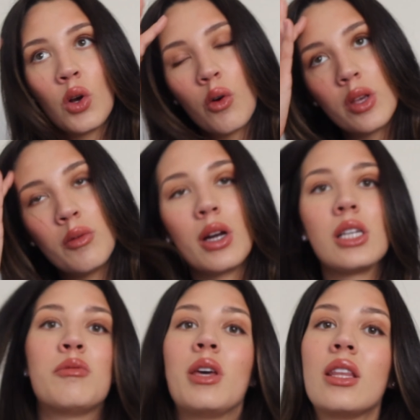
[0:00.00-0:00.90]
or you want
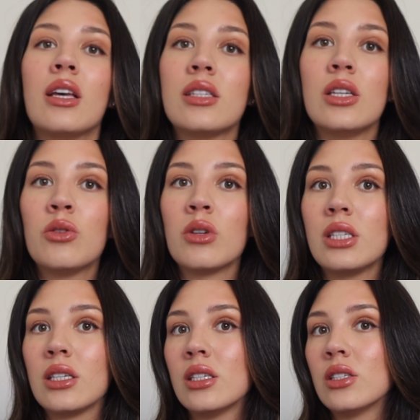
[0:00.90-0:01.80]
to speak things into
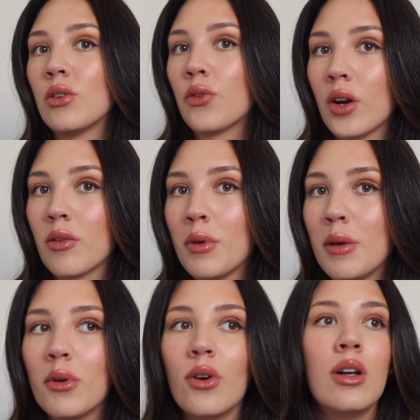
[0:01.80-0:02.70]
existence in front of
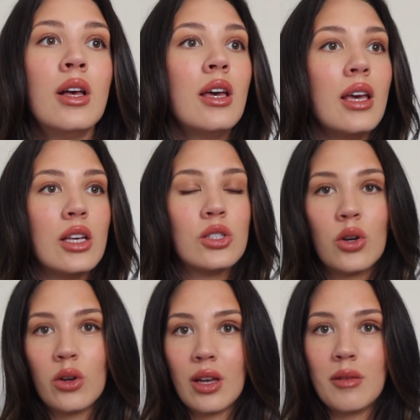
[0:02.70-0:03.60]
people, is
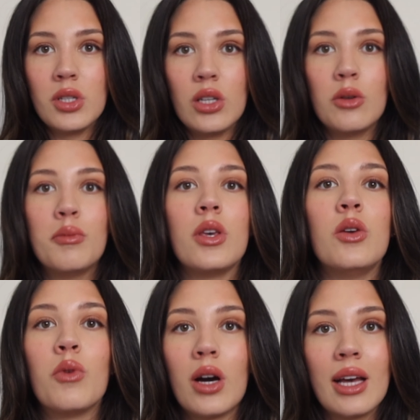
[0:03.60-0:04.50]
totally up to you, but
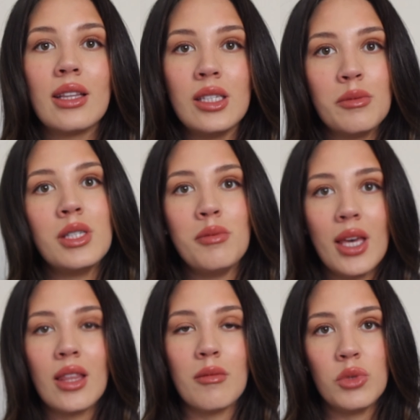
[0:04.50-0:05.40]
you want to at least be
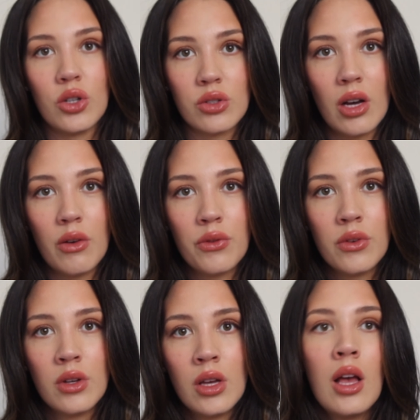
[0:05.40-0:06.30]
speaking them to yourself.
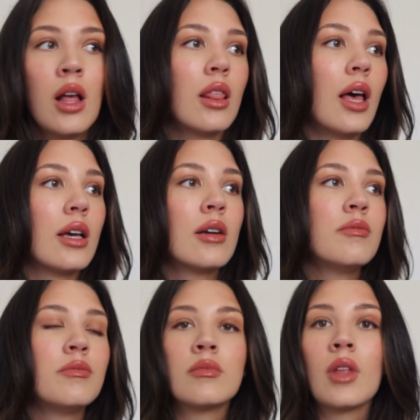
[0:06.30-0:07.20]

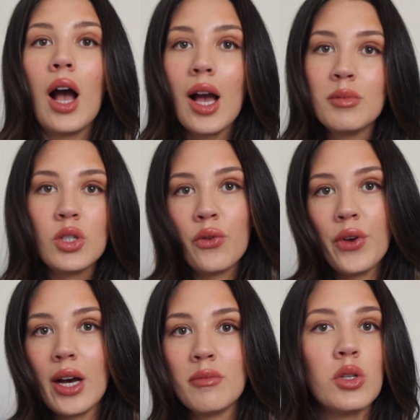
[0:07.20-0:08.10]
Like, I'm so
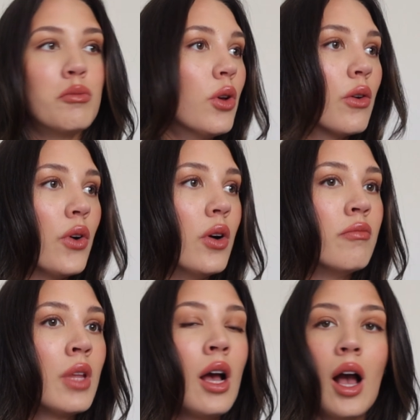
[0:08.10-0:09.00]
fit, I'm so beautiful,
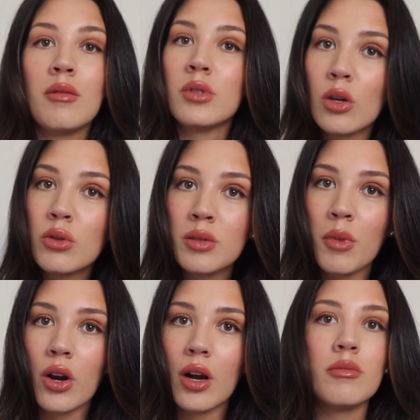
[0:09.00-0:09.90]
I'm so
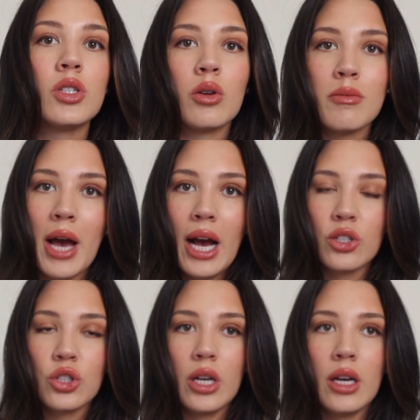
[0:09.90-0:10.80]
smart, I'm so
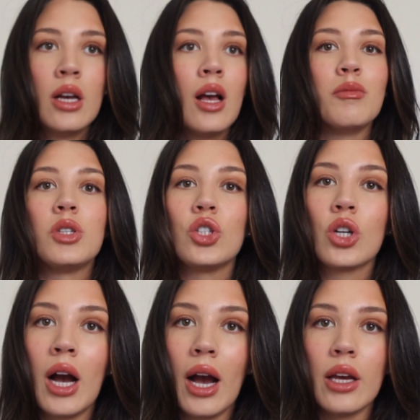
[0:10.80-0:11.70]
compassionate, I'm such a
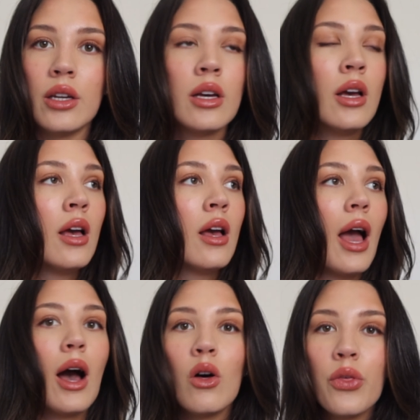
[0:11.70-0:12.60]
kind,
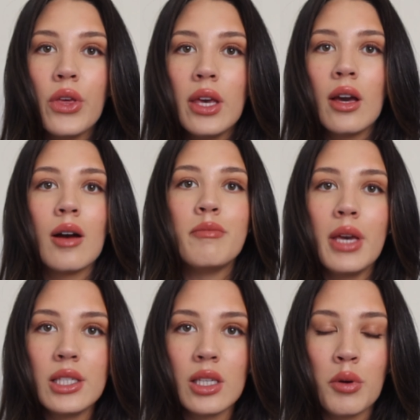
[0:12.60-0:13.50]
healthy,
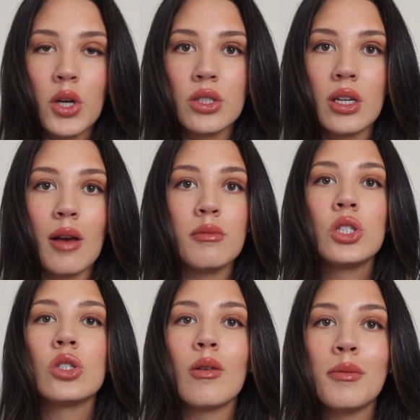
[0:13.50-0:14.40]
amazing person, I'm
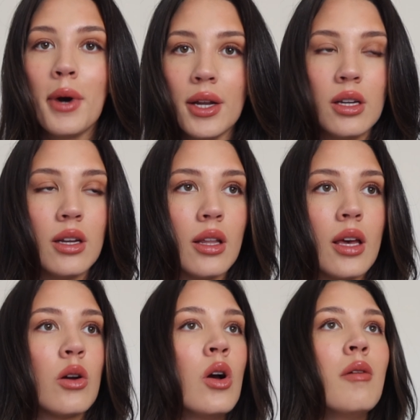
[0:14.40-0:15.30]
so abundant,
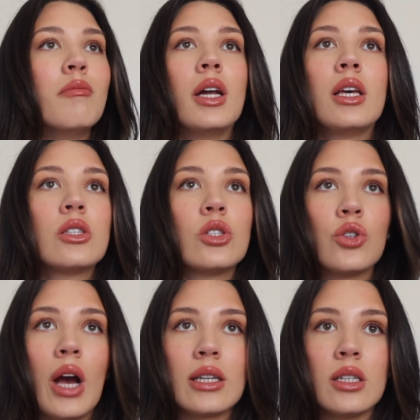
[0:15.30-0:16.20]
like, money is
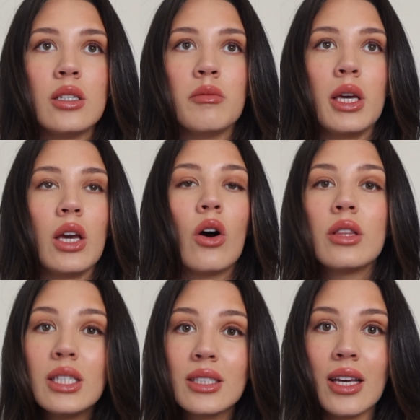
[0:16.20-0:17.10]
attracted to me. All
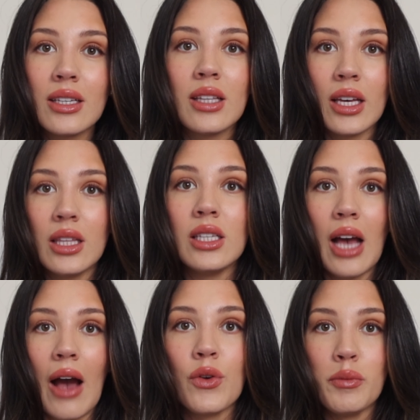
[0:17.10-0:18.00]
these things, like these
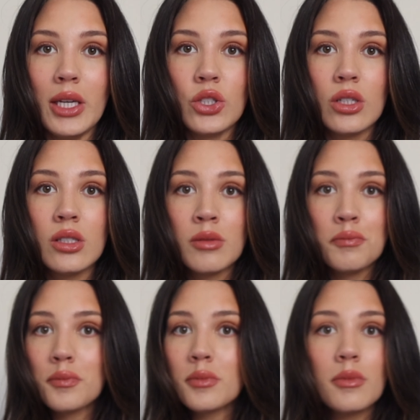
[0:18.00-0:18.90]
affirmations,
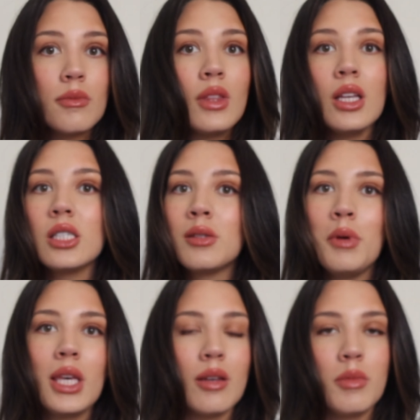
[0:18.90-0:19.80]

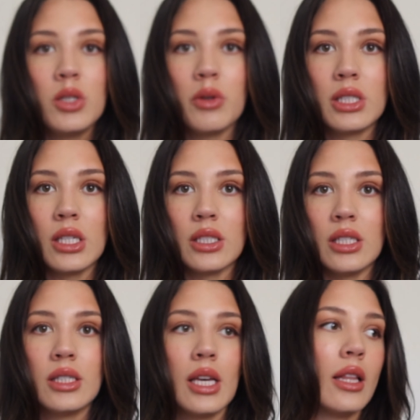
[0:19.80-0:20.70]
speak them into
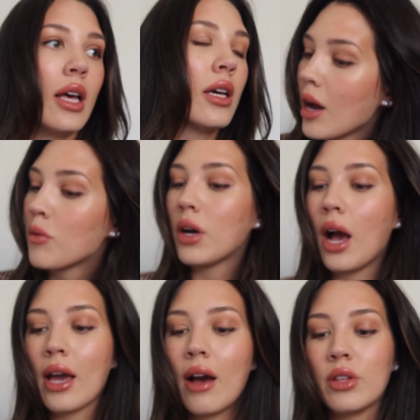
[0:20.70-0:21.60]
existence. Say like, yeah,
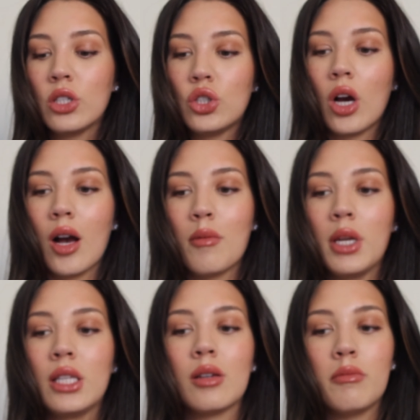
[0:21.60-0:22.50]
I have this job
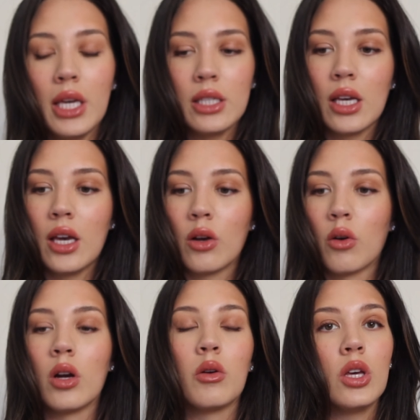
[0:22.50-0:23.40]
and it's amazing,
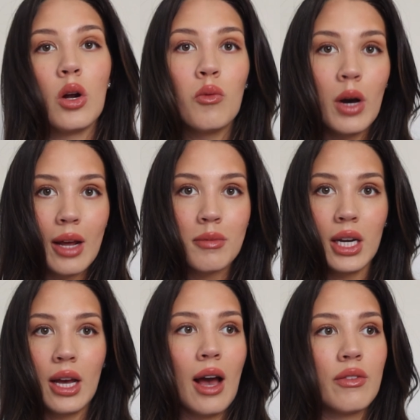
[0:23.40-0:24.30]
or, you know, when I'm
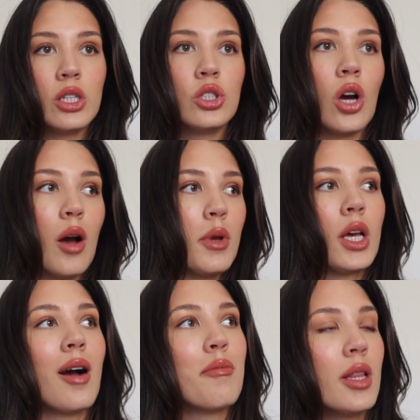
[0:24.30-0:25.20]
gonna have this job in a
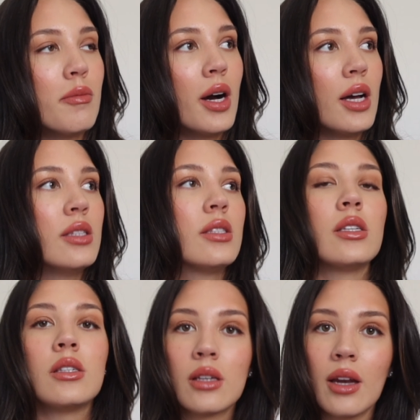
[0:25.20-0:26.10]
couple of months,
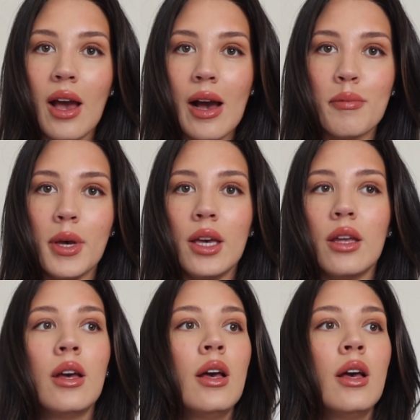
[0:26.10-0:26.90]
this is gonna happen,